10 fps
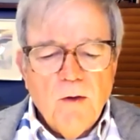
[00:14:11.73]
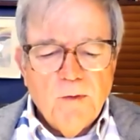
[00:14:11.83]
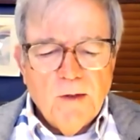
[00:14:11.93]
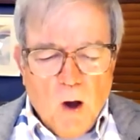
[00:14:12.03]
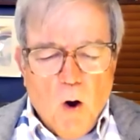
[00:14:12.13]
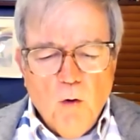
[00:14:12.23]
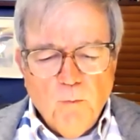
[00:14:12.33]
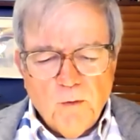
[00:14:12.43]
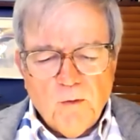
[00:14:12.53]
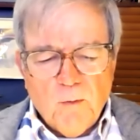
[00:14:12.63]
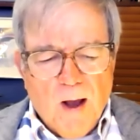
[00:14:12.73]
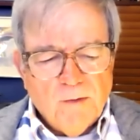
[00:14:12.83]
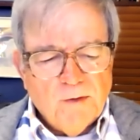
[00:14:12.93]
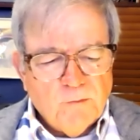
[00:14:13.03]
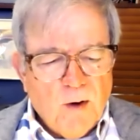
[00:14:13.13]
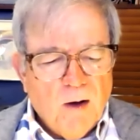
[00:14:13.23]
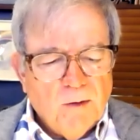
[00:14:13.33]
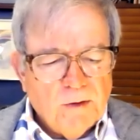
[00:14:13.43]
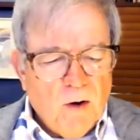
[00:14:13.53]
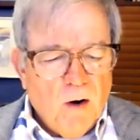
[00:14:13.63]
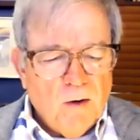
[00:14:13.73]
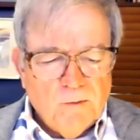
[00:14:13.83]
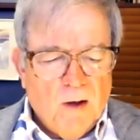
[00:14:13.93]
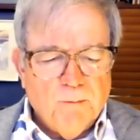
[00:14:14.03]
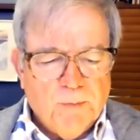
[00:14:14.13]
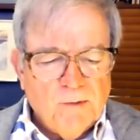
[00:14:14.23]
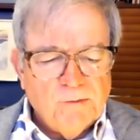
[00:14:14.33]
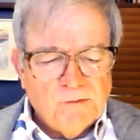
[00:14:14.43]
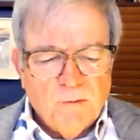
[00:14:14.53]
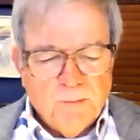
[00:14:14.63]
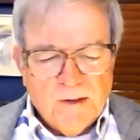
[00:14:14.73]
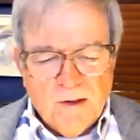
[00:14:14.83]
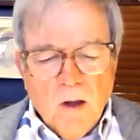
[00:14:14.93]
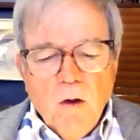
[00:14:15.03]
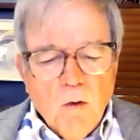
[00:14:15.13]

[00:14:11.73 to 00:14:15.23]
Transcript: The overcrowded trolley car appears to be